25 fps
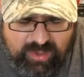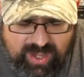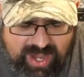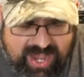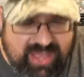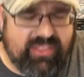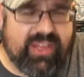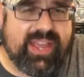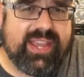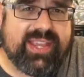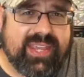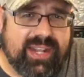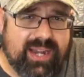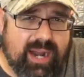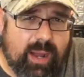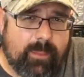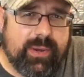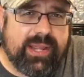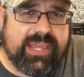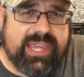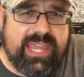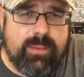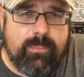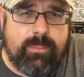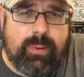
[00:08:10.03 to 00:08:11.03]
I like it. I'm
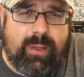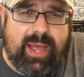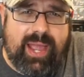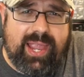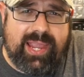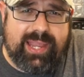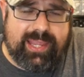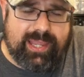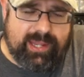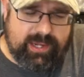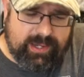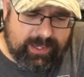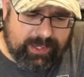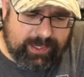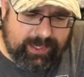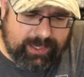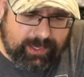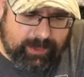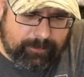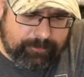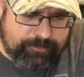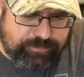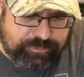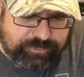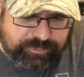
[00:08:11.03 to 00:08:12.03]
going to keep buying it.
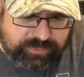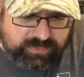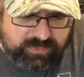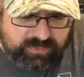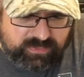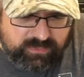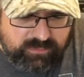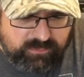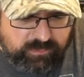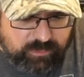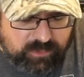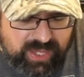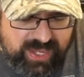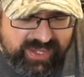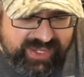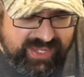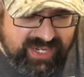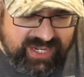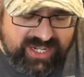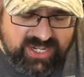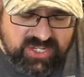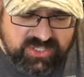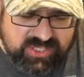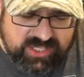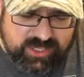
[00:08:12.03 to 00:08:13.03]
Um, again,
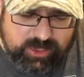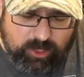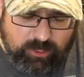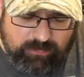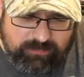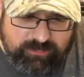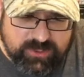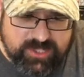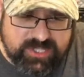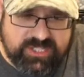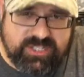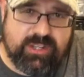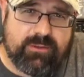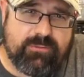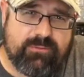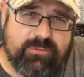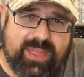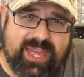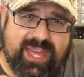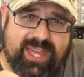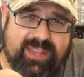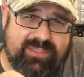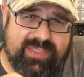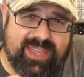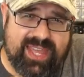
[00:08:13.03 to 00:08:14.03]
I usually go for stuff
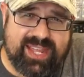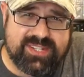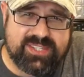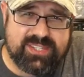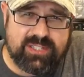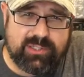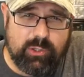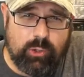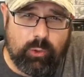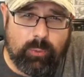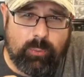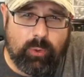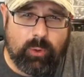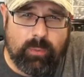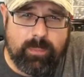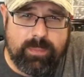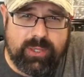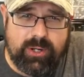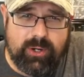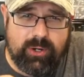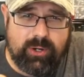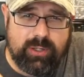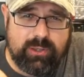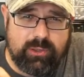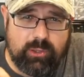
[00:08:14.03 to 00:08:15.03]
that that's a little more
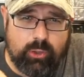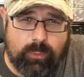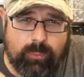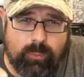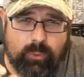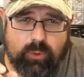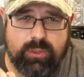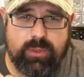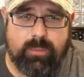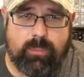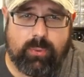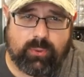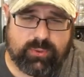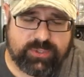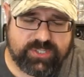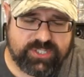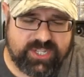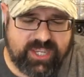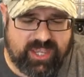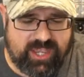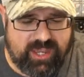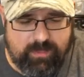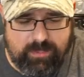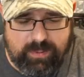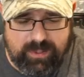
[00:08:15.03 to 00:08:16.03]
bitter, a little more on the bold
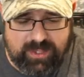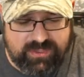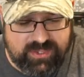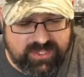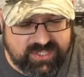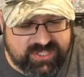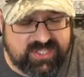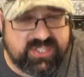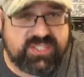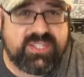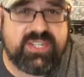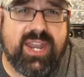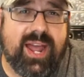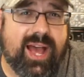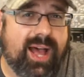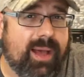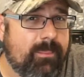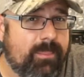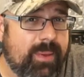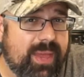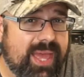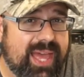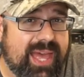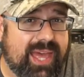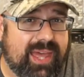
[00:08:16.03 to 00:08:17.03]
side, but this is
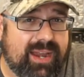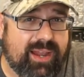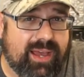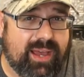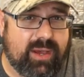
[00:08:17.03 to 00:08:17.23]
not bad.